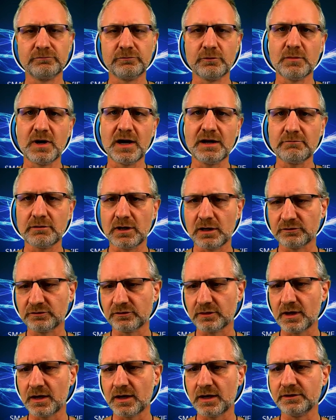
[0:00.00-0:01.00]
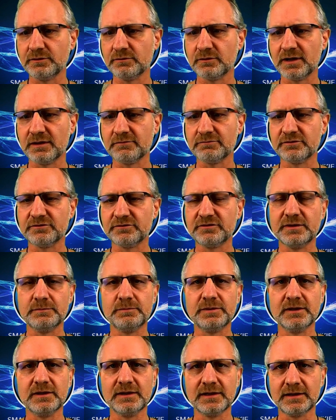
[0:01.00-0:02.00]
my router, I do have a
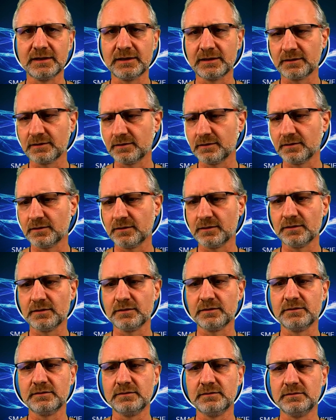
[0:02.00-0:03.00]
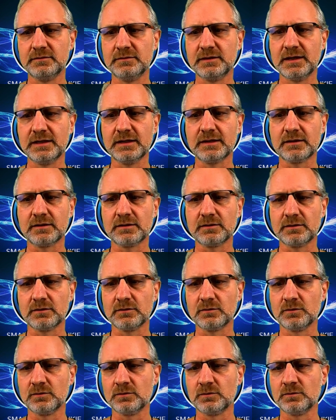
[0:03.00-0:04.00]
TP-Link
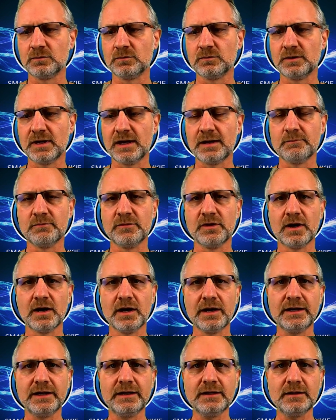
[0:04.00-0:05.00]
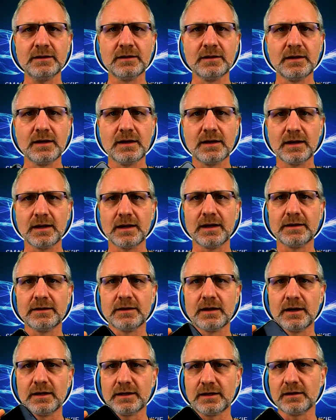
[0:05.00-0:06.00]
Deco M9, and
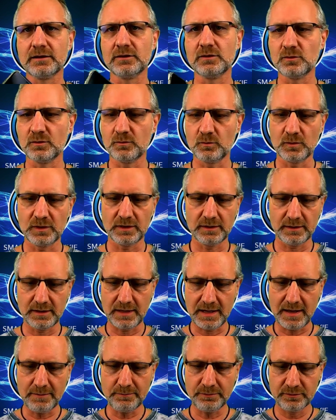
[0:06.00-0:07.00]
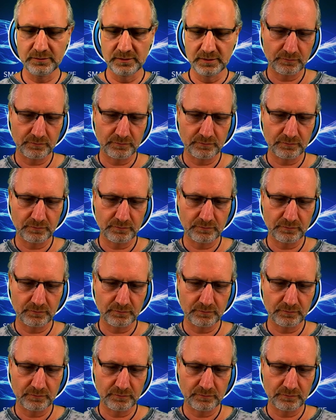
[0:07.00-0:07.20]
I can do it with an app.